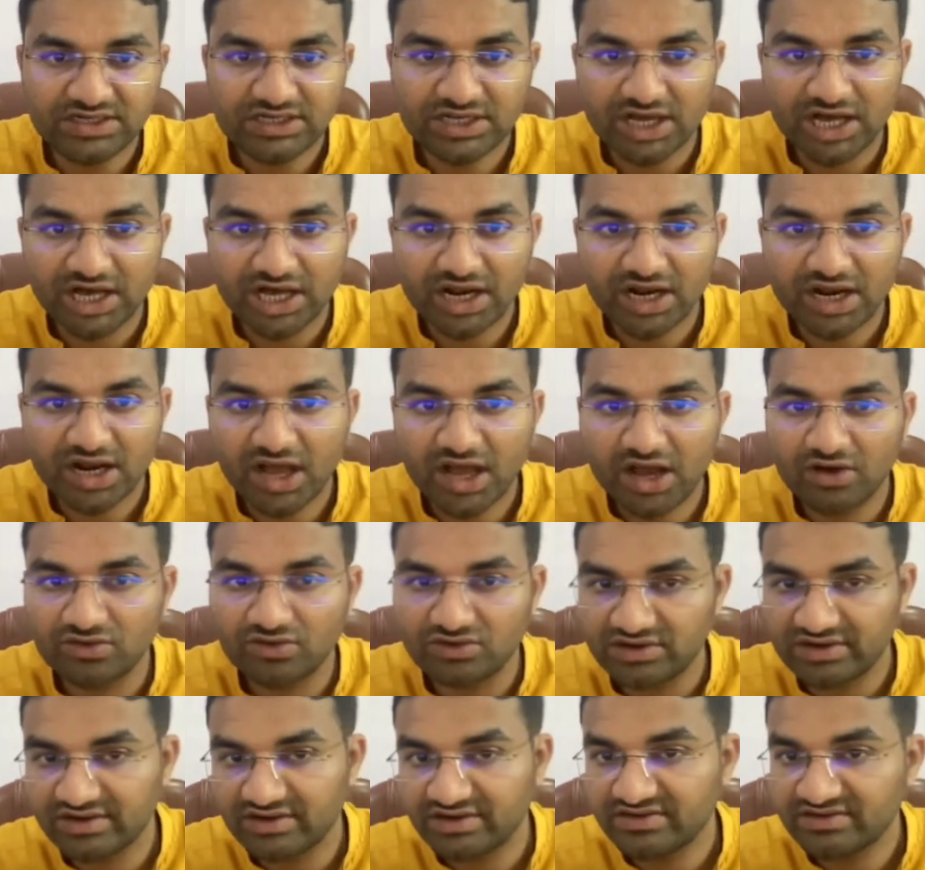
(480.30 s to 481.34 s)

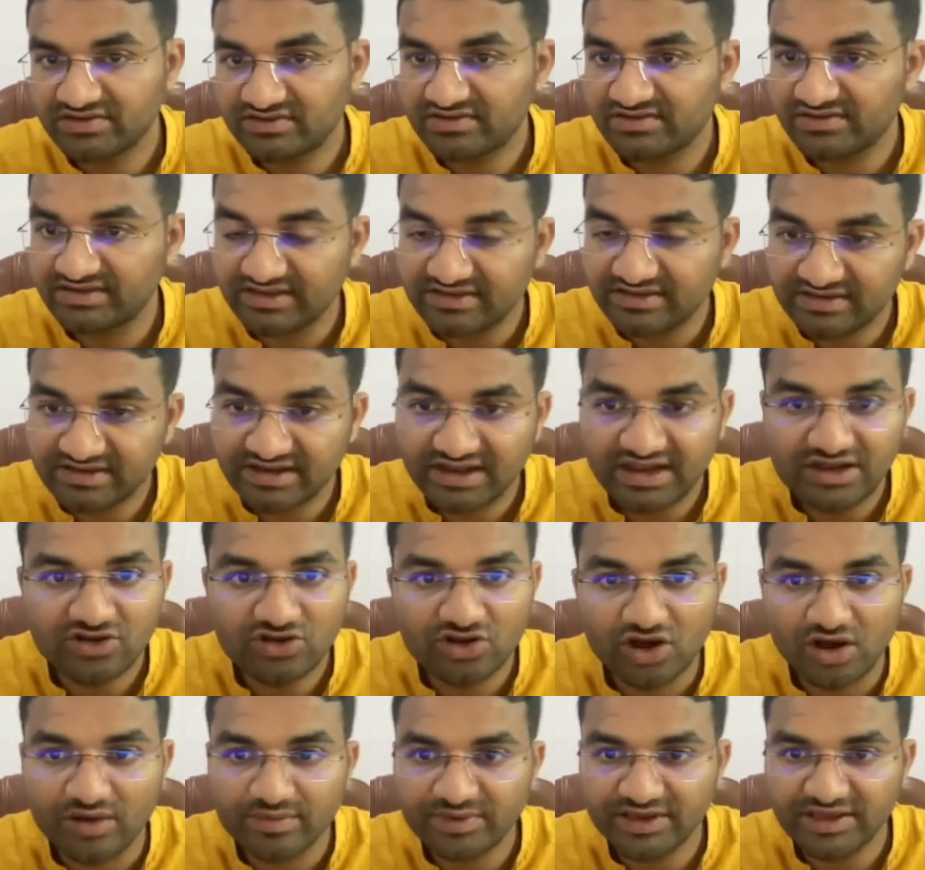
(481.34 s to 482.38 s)
around 16
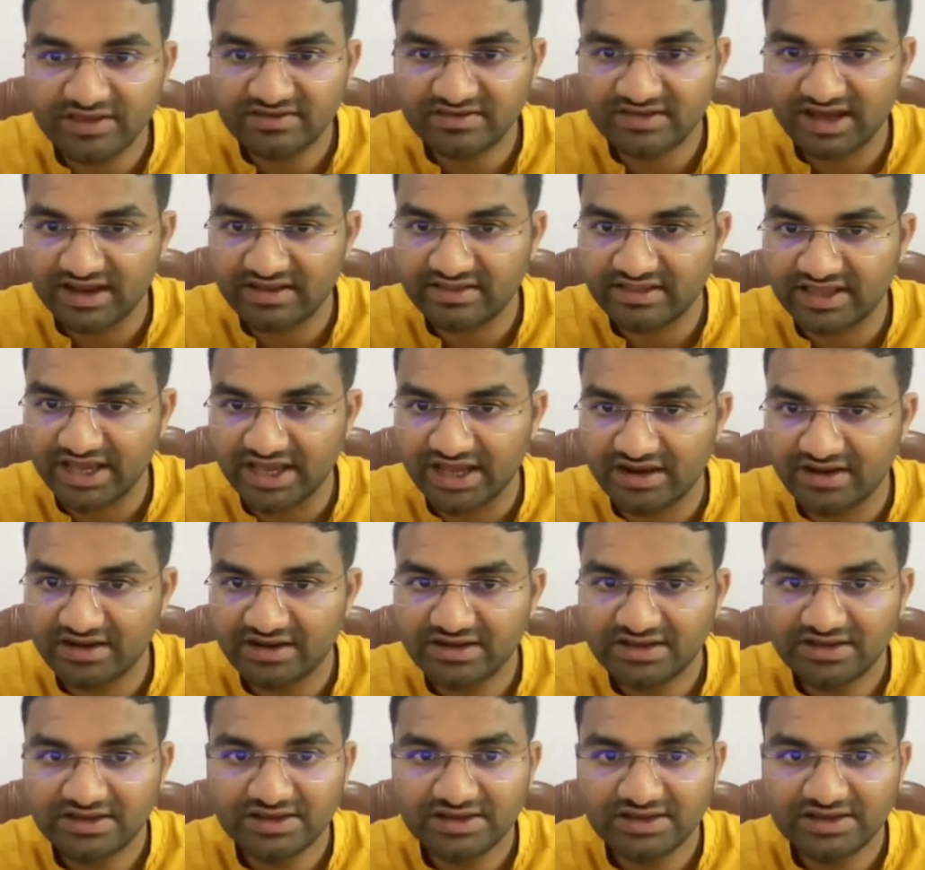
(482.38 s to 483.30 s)
topics are there.